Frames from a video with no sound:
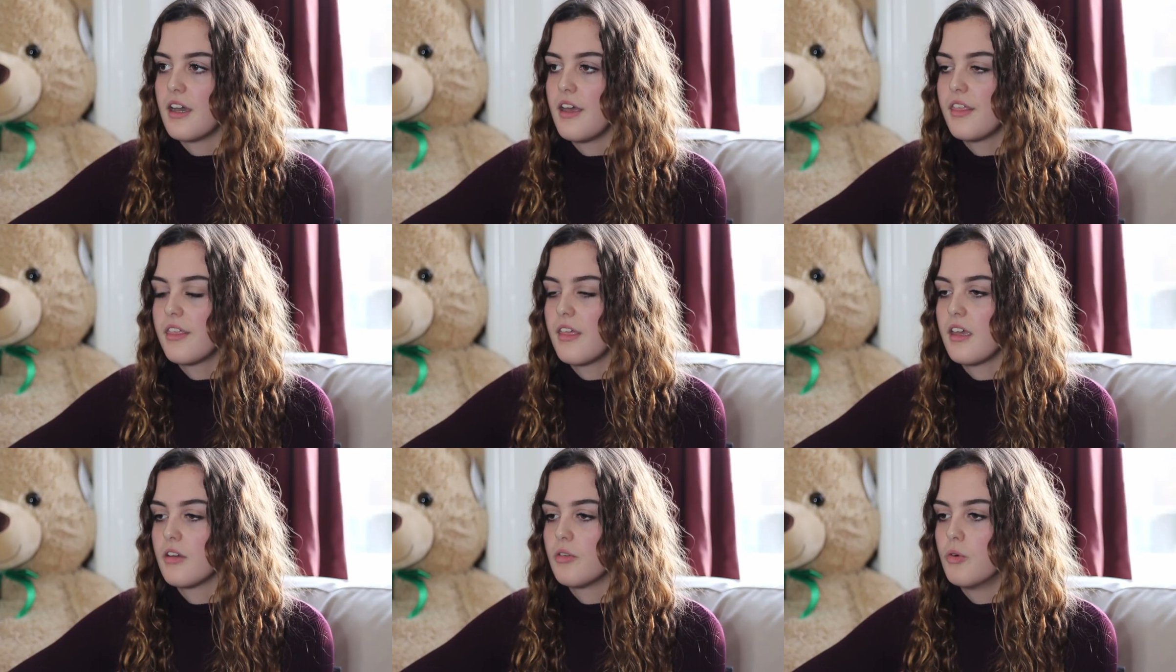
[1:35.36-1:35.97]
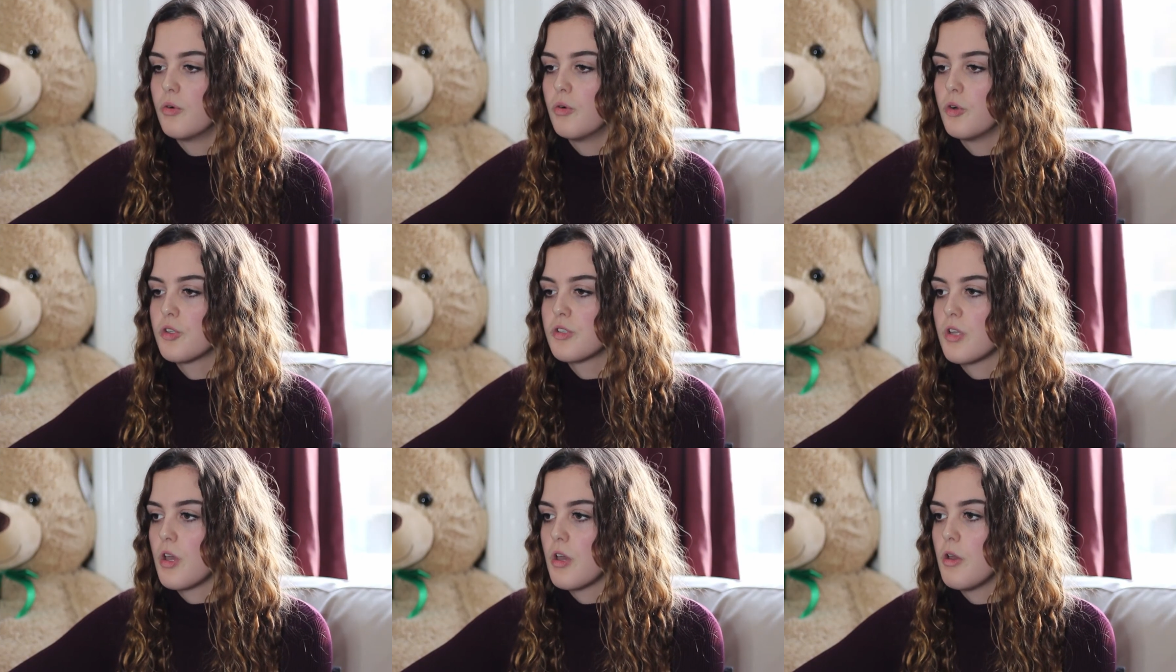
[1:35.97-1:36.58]
I think
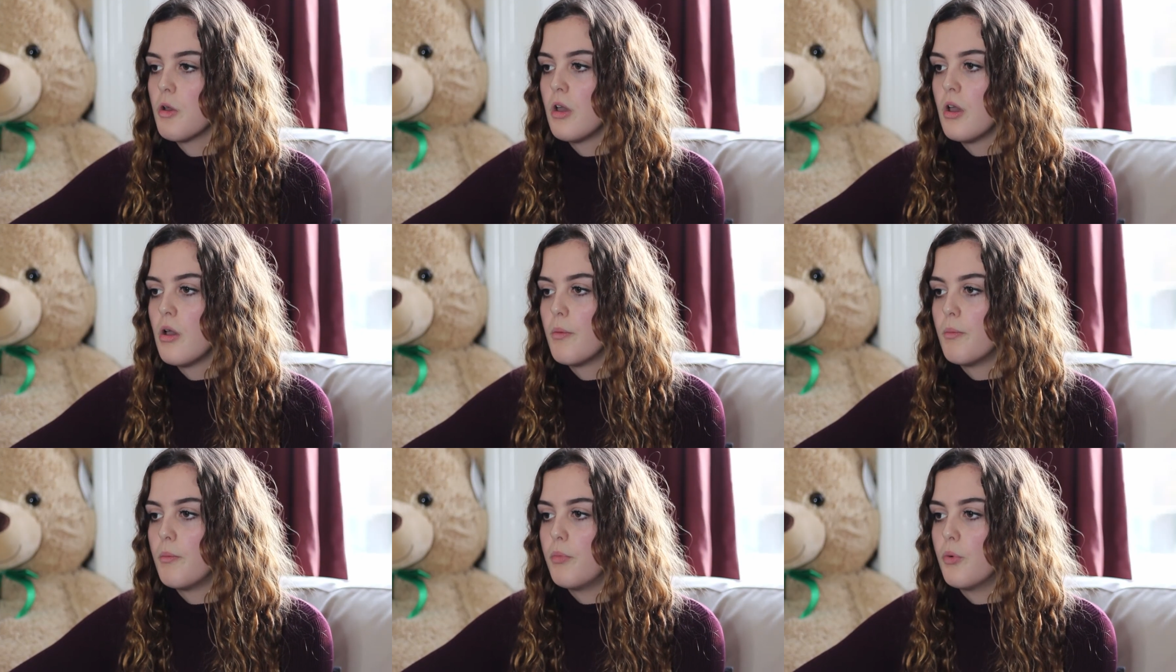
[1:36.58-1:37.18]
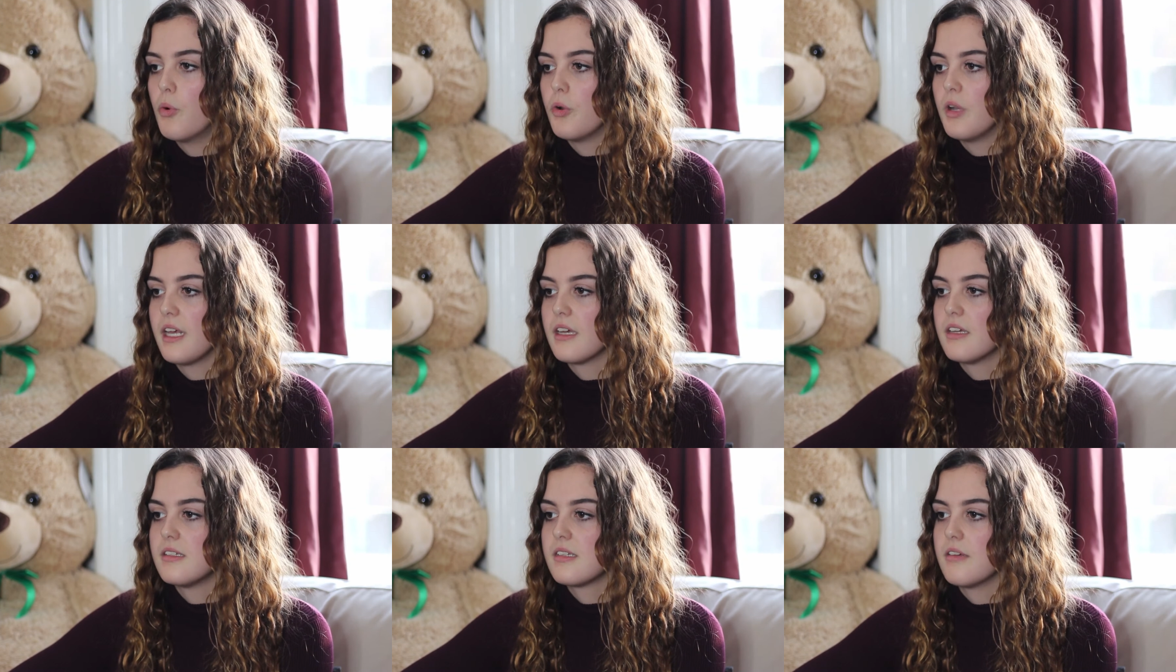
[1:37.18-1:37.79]
also
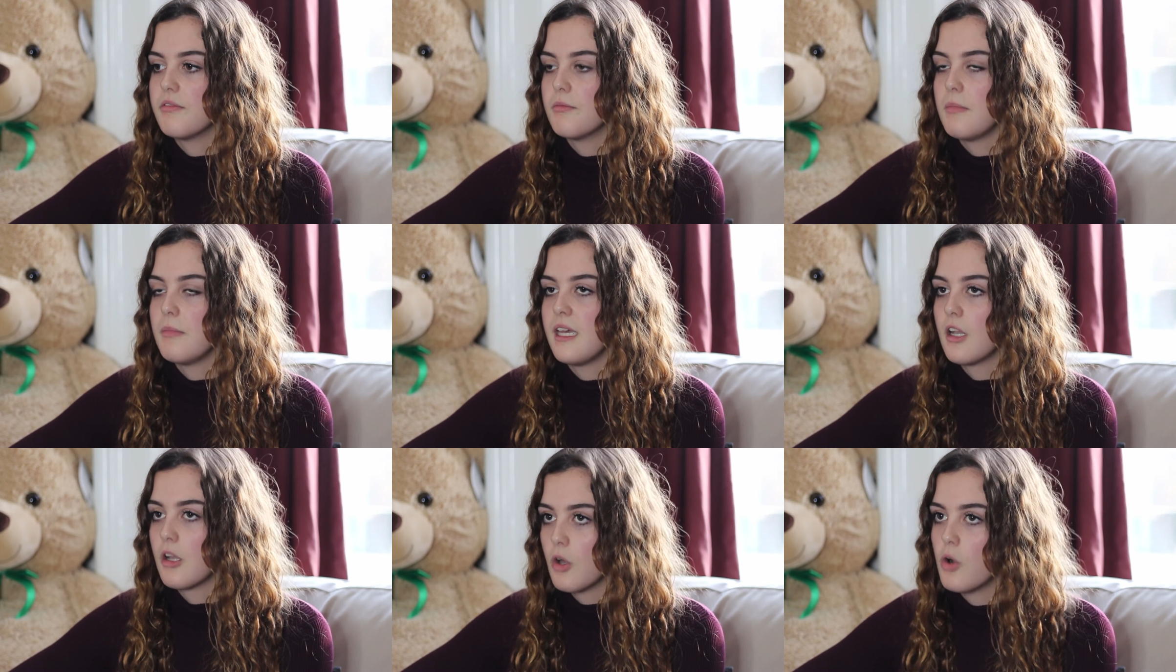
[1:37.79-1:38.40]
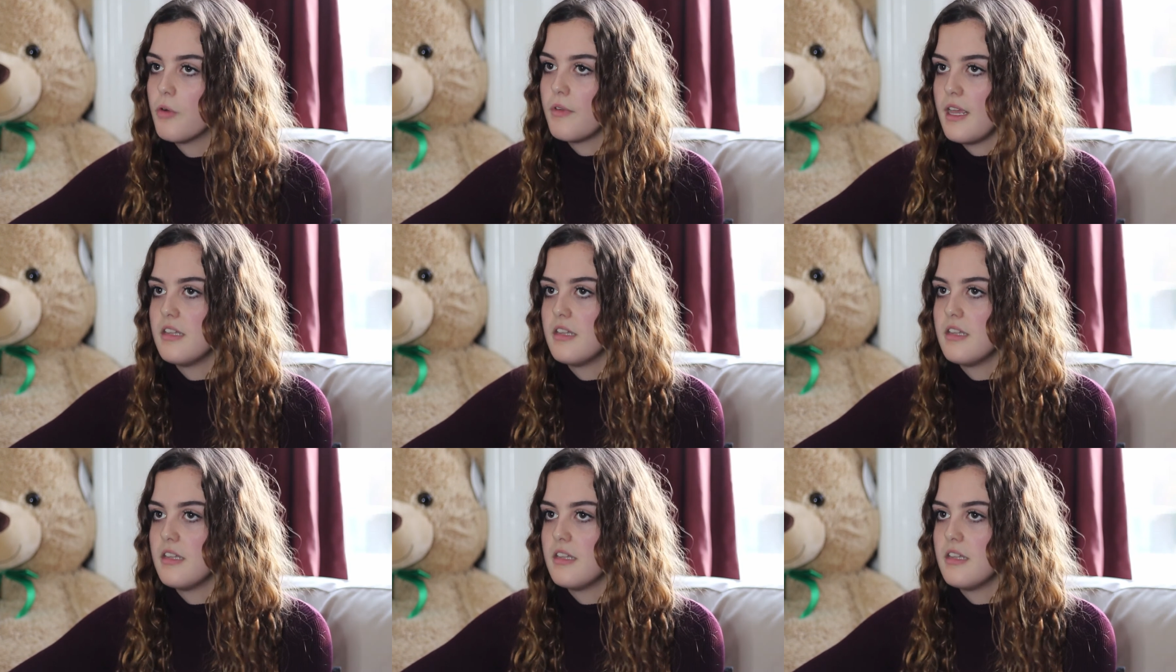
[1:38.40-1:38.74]
boarding has given me a lot of